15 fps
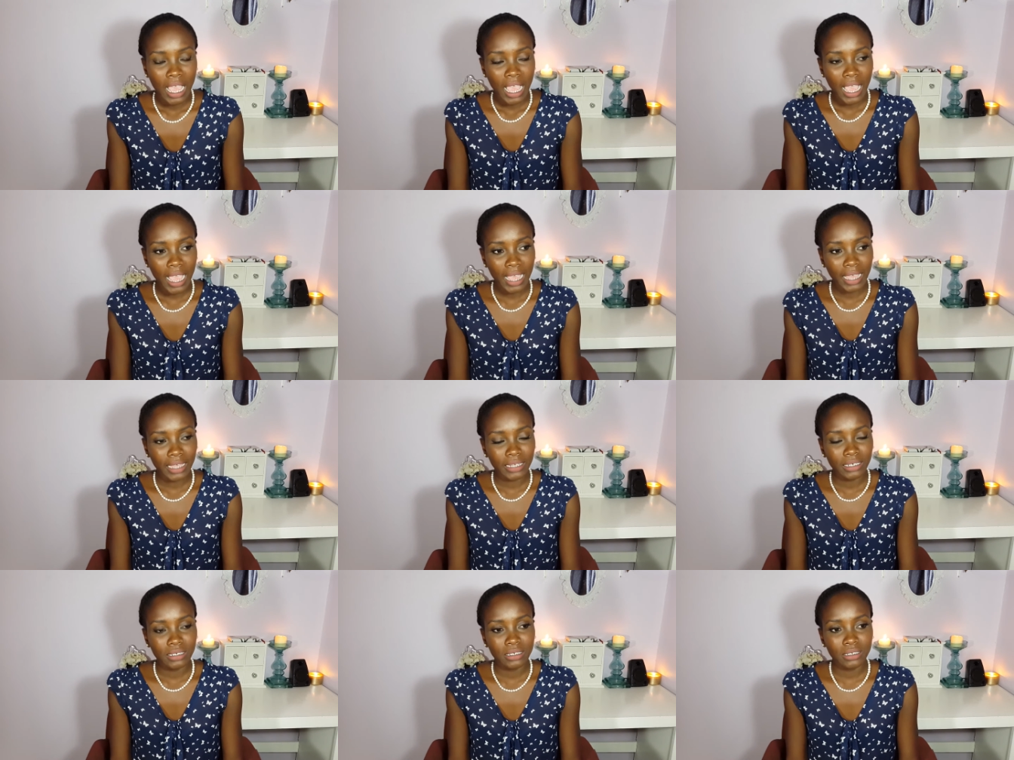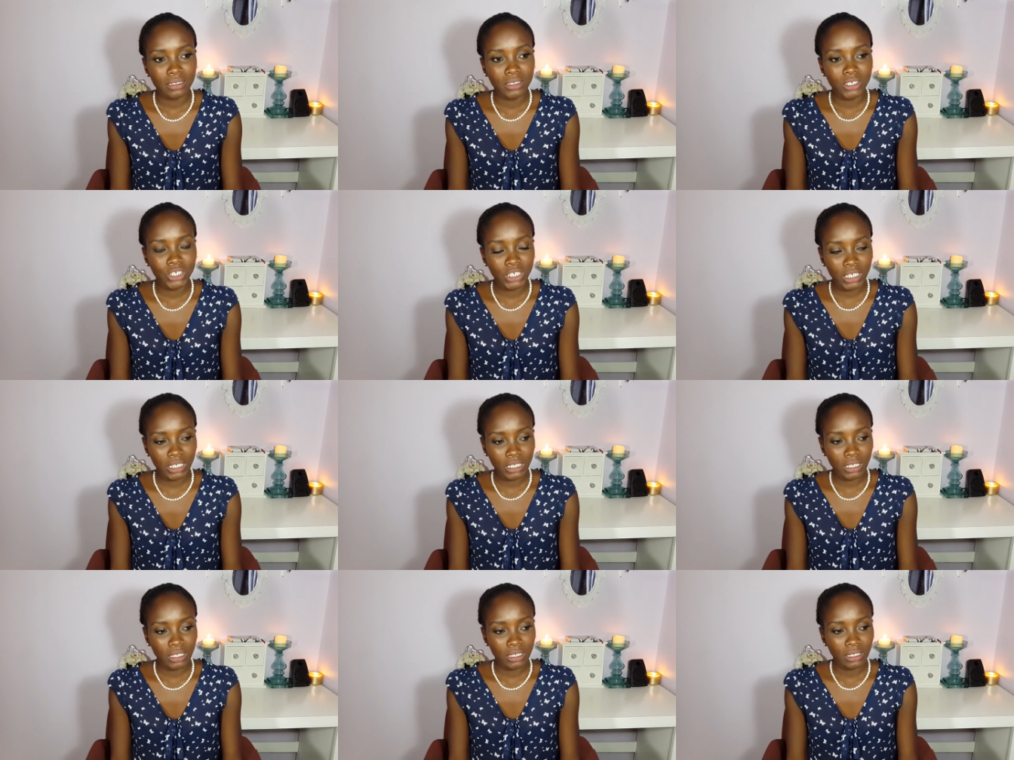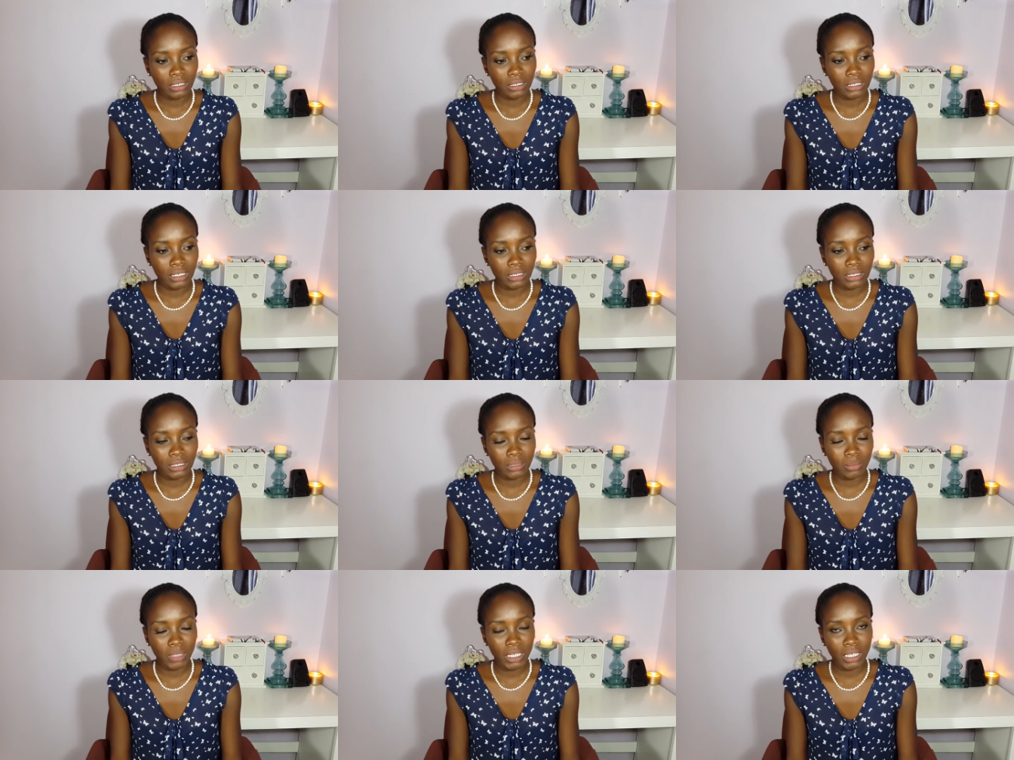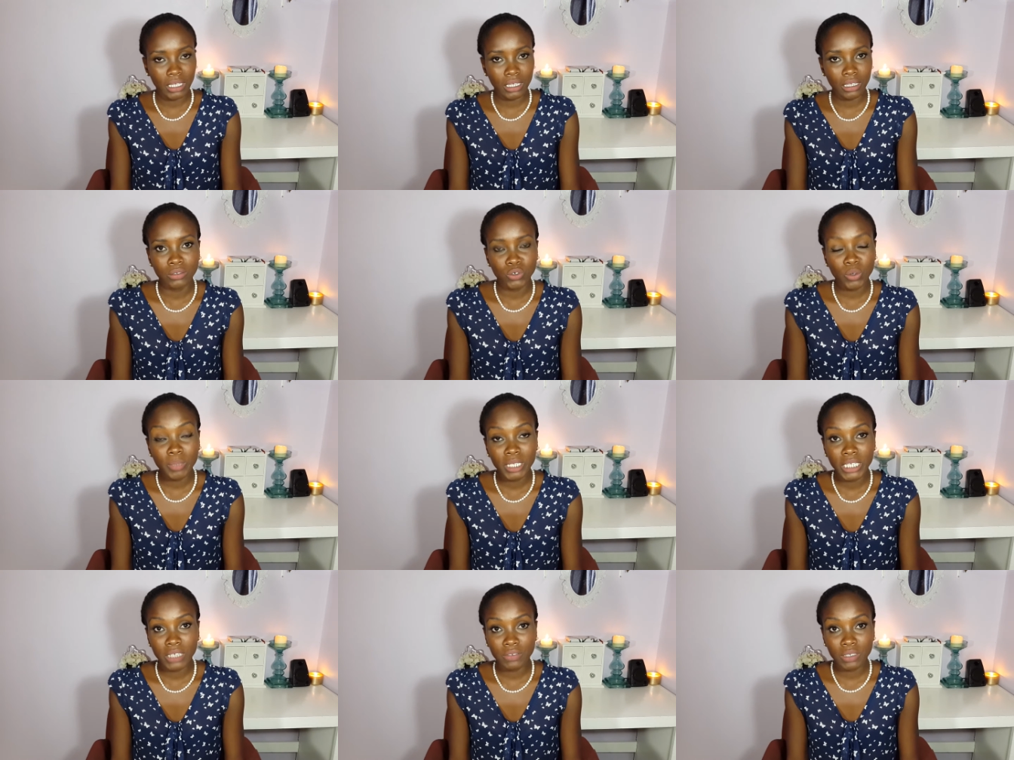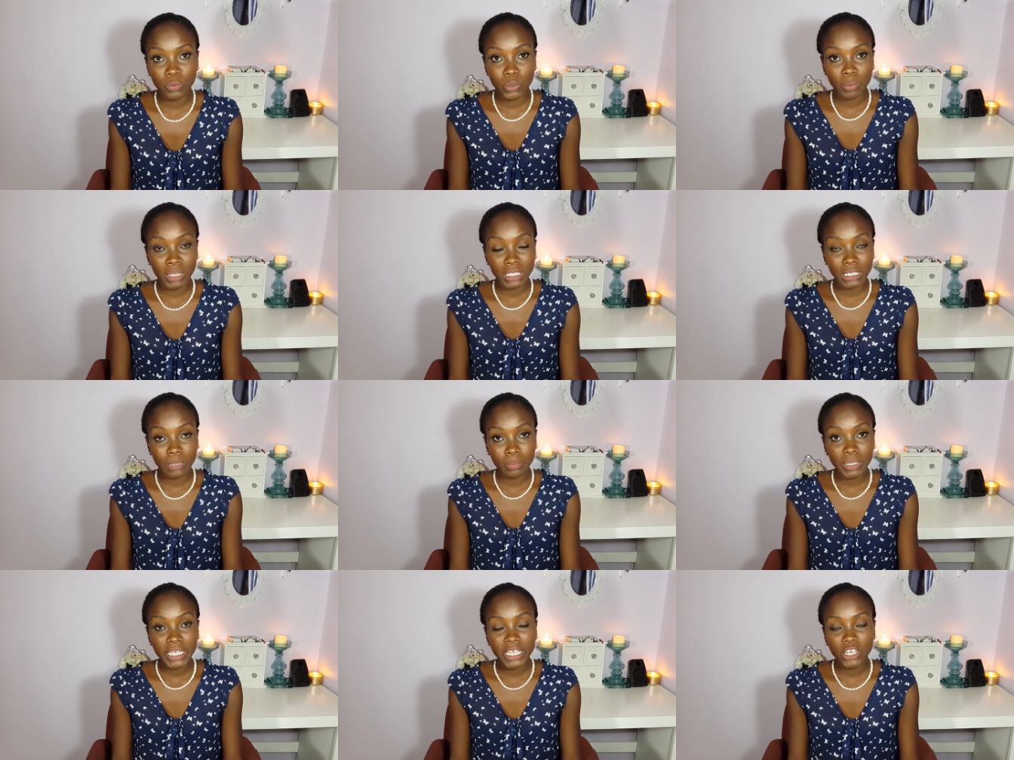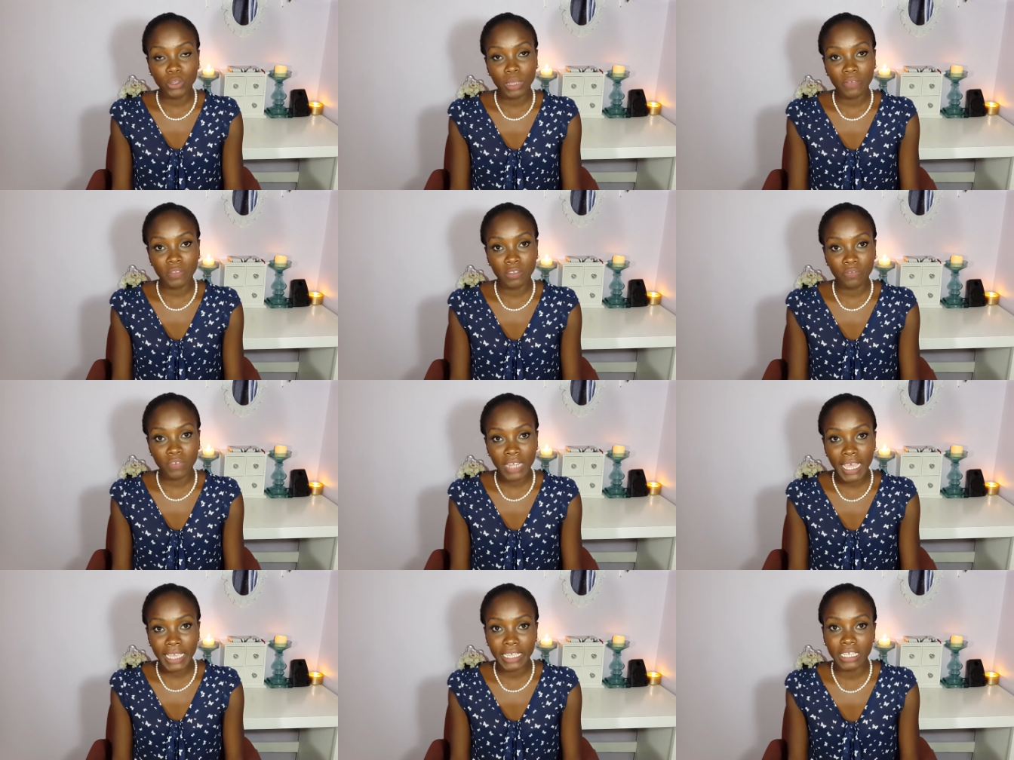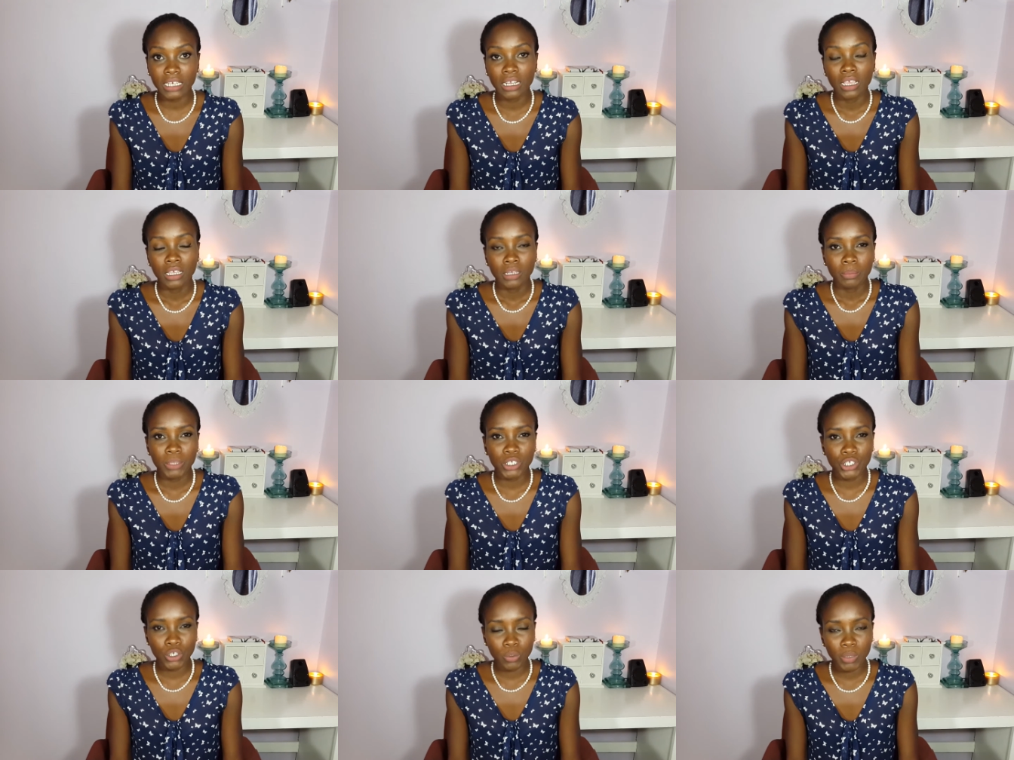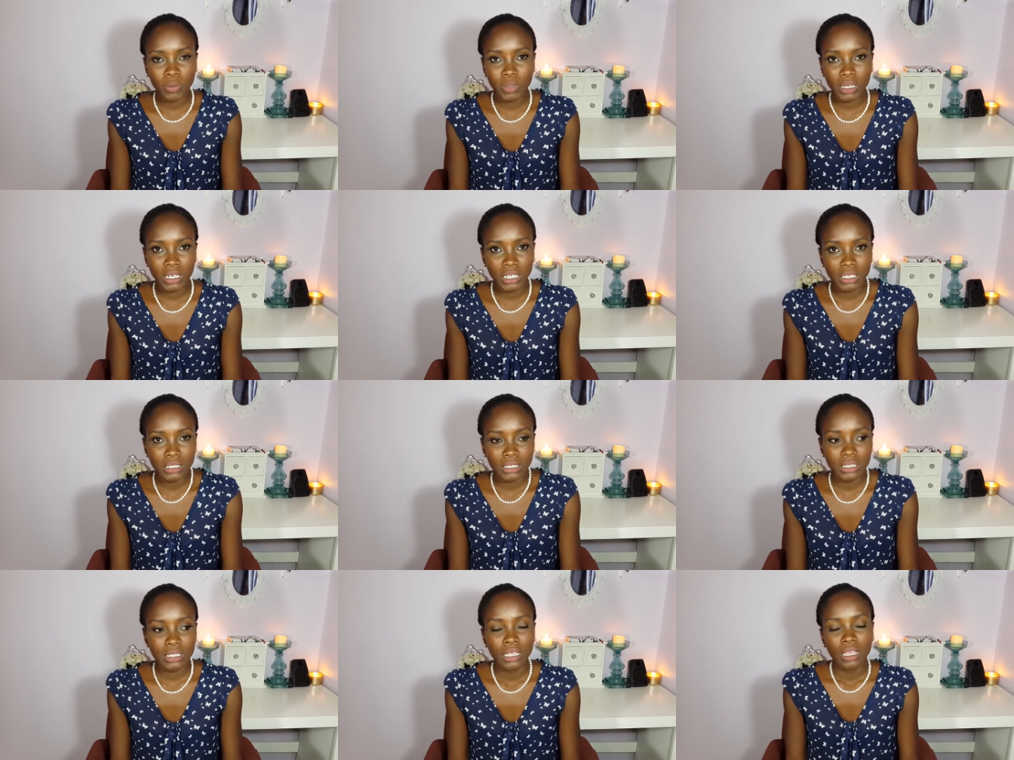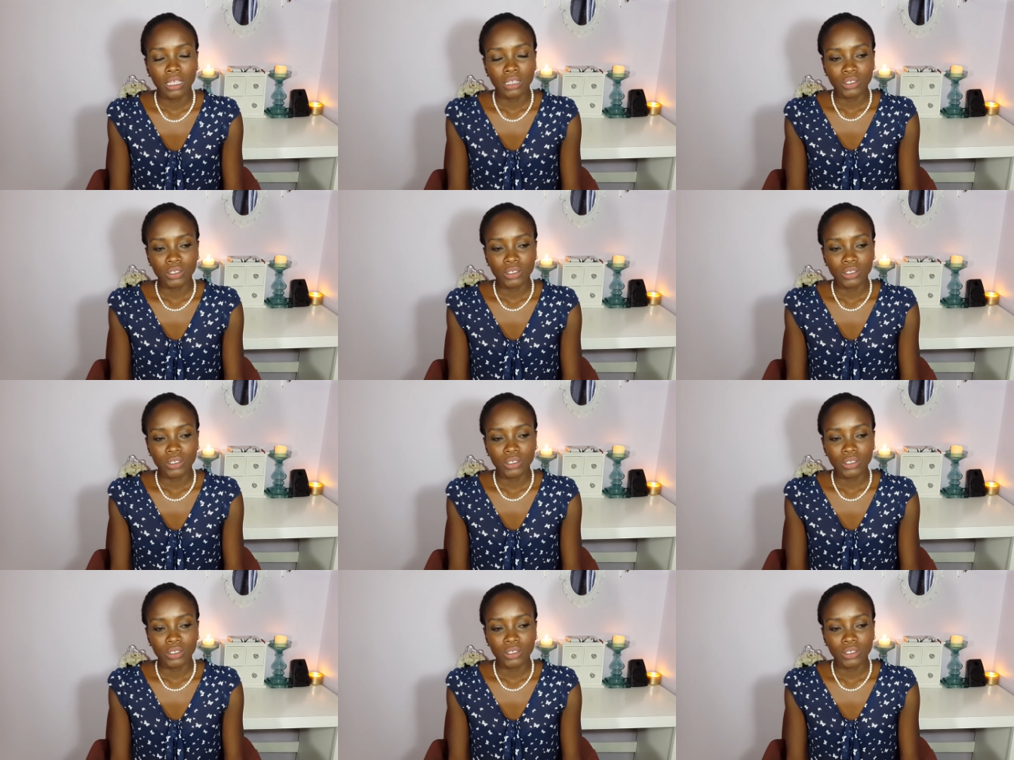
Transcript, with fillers: And she says to me, normally if someone makes a complaint, you have to flag it, but show me what it is.